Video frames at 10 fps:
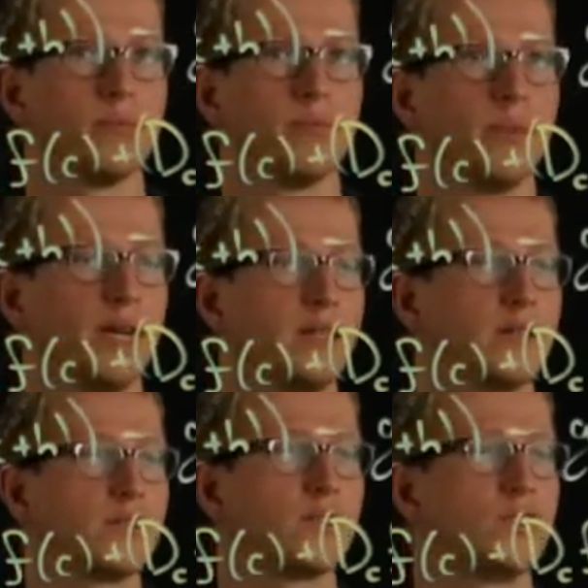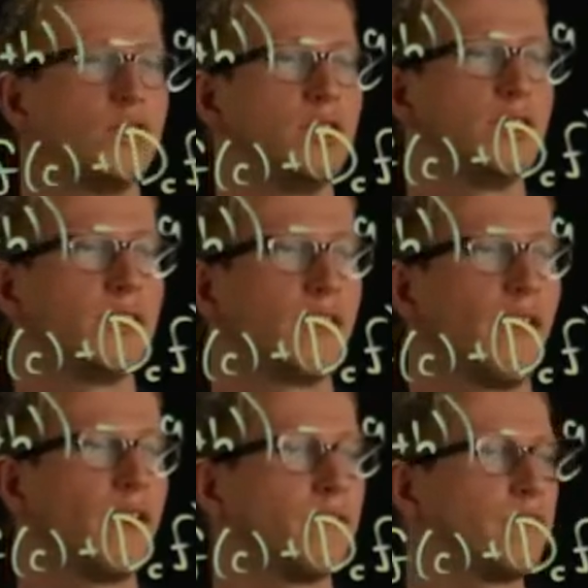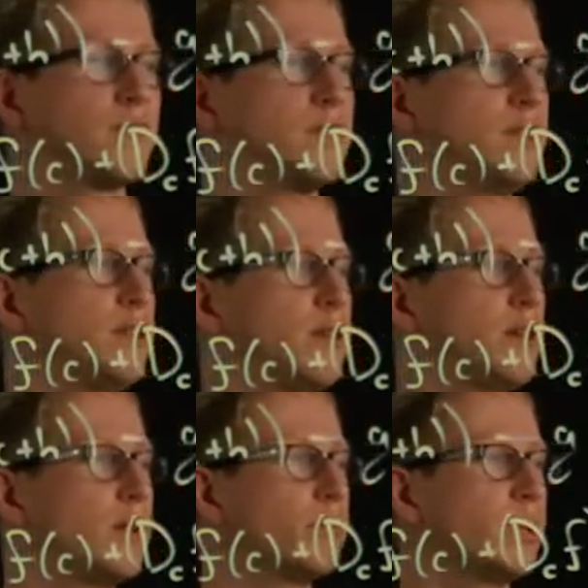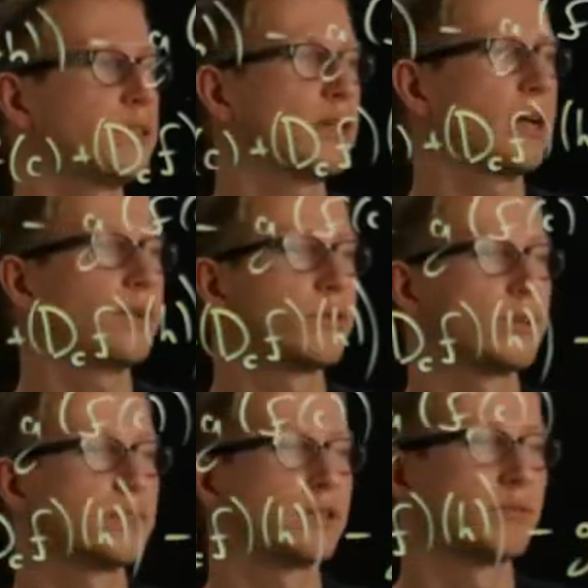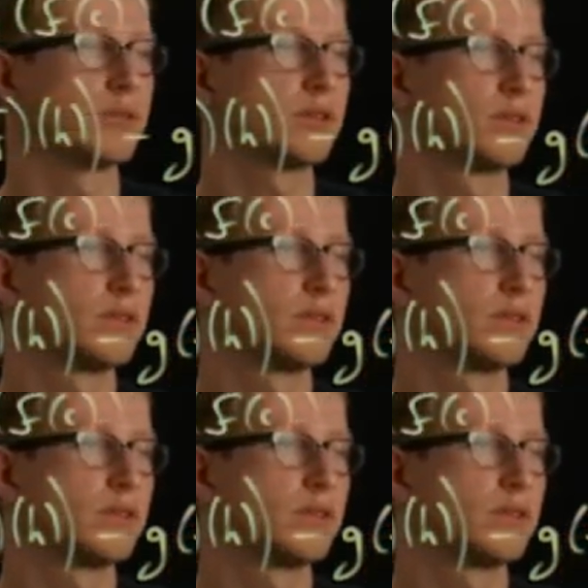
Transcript: minus gfc plus higher order terms.